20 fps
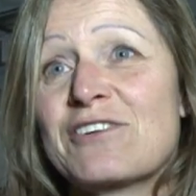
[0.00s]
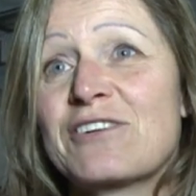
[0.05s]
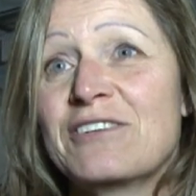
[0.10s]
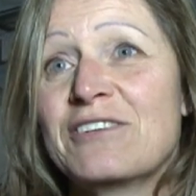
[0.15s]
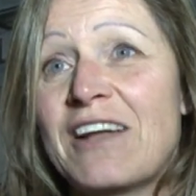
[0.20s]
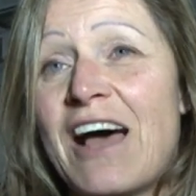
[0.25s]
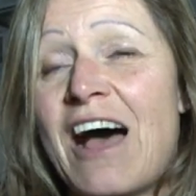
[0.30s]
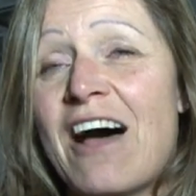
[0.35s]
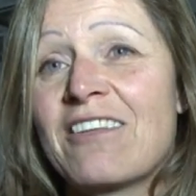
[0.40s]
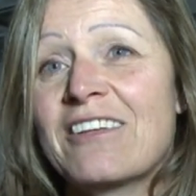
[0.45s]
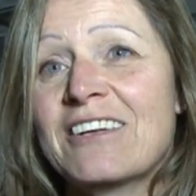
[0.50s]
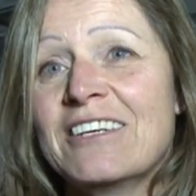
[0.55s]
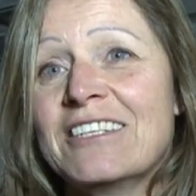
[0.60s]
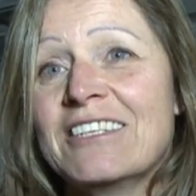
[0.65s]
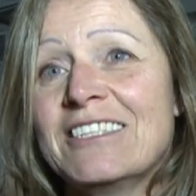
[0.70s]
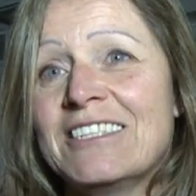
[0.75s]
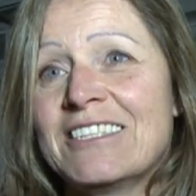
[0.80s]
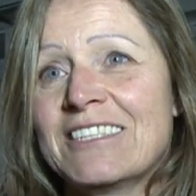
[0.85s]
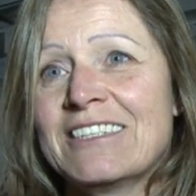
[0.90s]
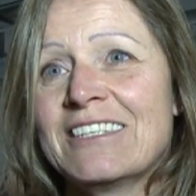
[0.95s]
on
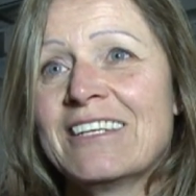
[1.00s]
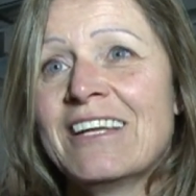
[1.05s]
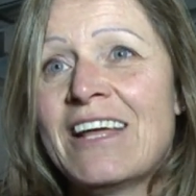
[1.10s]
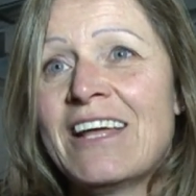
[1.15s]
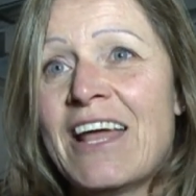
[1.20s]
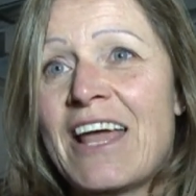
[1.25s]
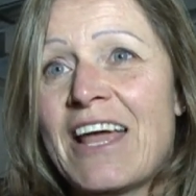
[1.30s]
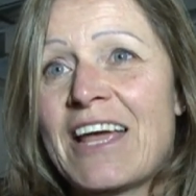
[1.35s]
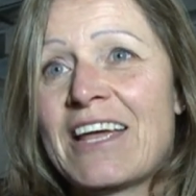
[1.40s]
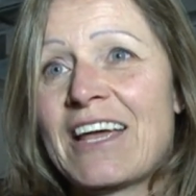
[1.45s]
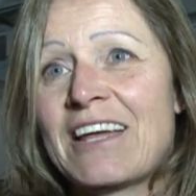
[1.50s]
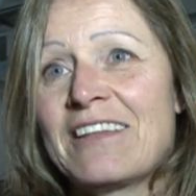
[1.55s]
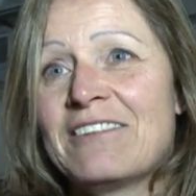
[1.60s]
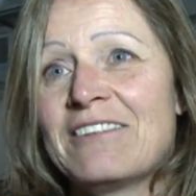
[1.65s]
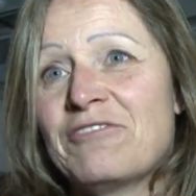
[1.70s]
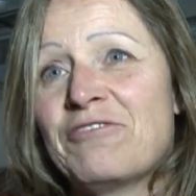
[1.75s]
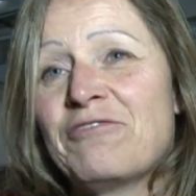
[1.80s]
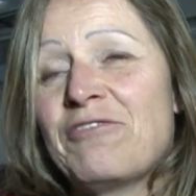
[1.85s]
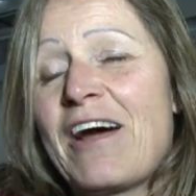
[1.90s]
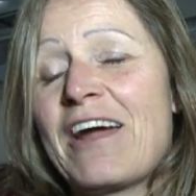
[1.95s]
knowledge and get
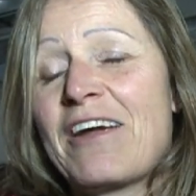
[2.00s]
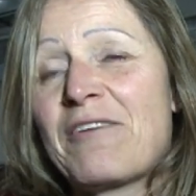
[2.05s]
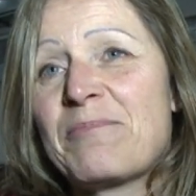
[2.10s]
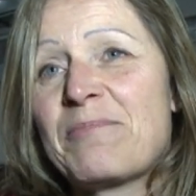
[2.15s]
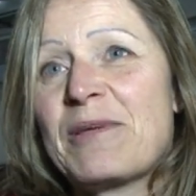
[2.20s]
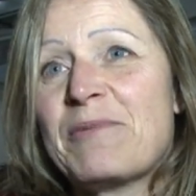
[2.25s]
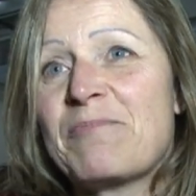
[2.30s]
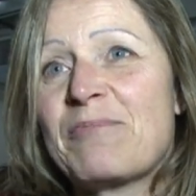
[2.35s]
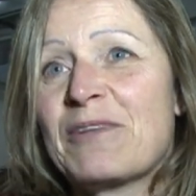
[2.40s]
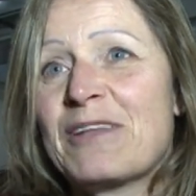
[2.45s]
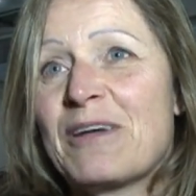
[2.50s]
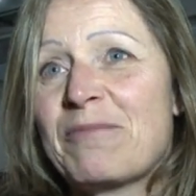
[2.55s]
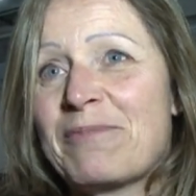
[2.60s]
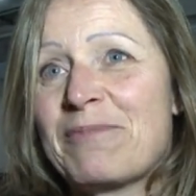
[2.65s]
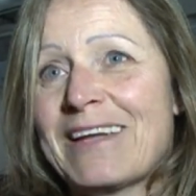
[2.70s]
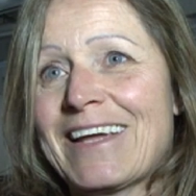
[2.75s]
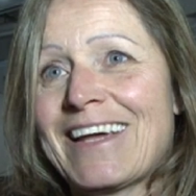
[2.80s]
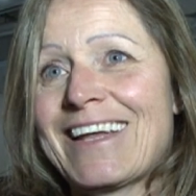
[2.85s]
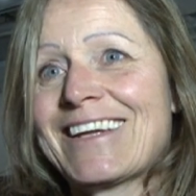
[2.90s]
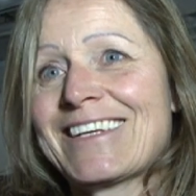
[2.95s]
fire people up
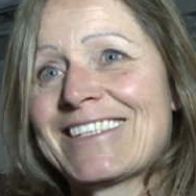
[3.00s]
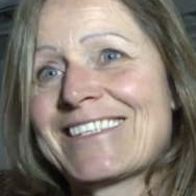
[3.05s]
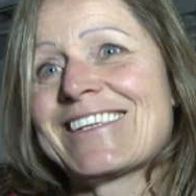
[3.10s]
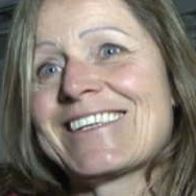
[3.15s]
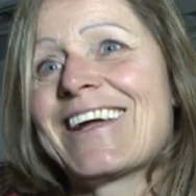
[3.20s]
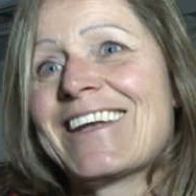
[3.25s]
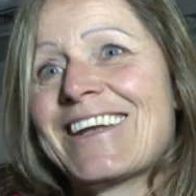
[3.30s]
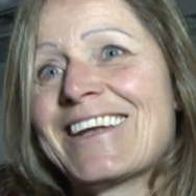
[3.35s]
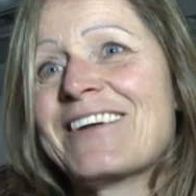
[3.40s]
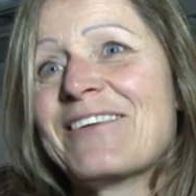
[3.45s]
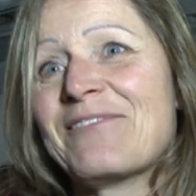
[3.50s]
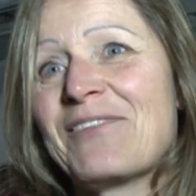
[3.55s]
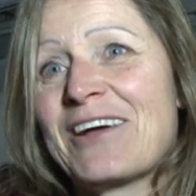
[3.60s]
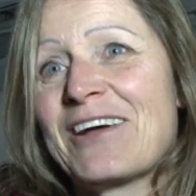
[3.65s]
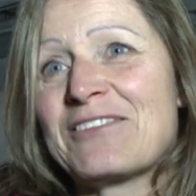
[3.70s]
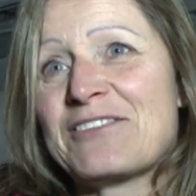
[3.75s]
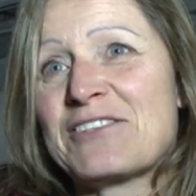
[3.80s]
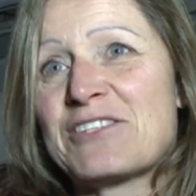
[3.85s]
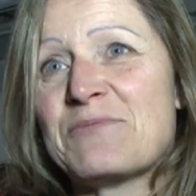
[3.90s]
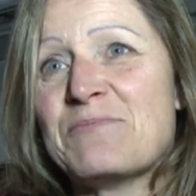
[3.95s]
and get excited
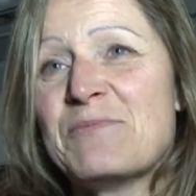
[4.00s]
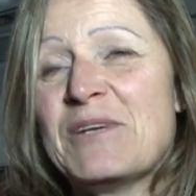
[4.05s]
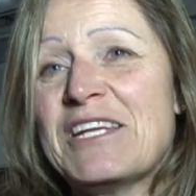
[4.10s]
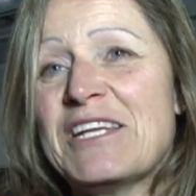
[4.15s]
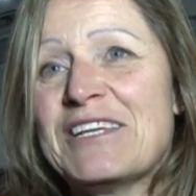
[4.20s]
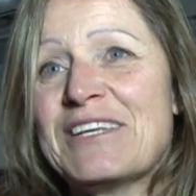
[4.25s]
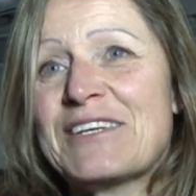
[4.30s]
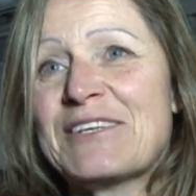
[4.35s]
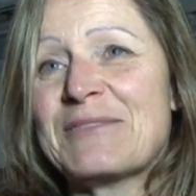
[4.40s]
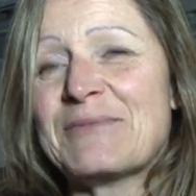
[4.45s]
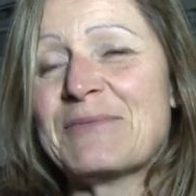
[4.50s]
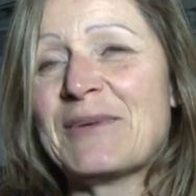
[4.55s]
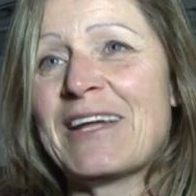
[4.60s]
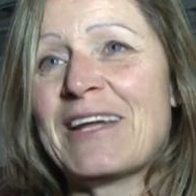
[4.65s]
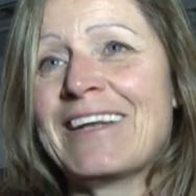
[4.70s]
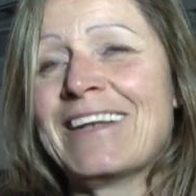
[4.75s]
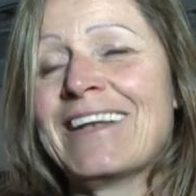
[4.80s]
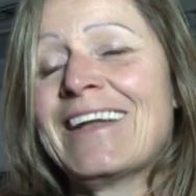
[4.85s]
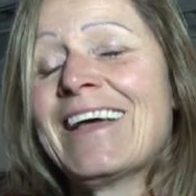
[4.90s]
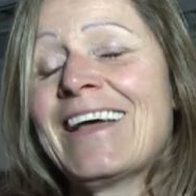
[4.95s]
about this medium,
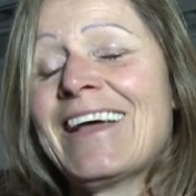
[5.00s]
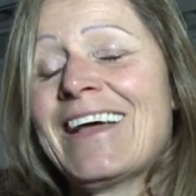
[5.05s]
and